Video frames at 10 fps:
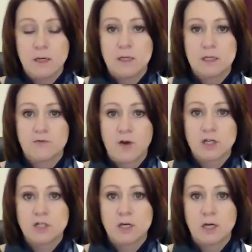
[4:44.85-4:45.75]
is
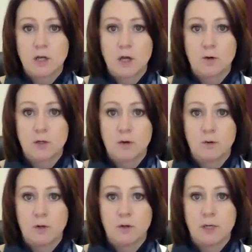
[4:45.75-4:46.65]
fractionated coconut
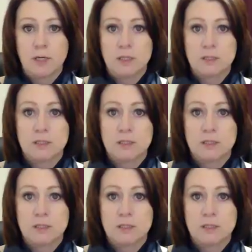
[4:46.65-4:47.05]
oil is